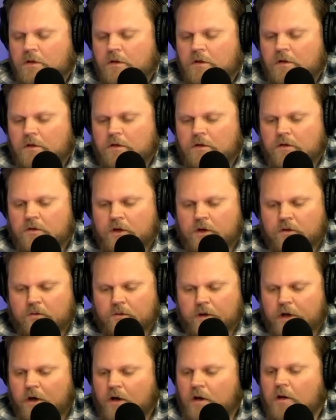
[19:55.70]
you can
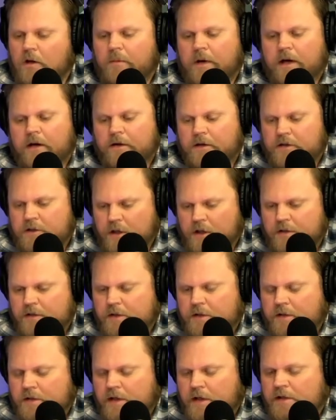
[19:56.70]
read all about
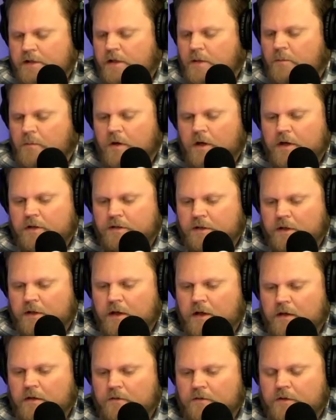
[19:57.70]
injustice. I summarized it
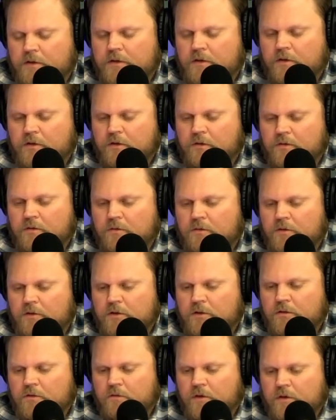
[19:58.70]
kind of in two
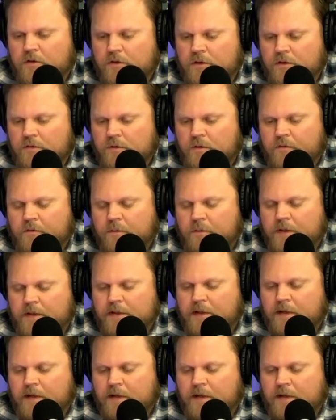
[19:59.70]
two verses, one from Isaiah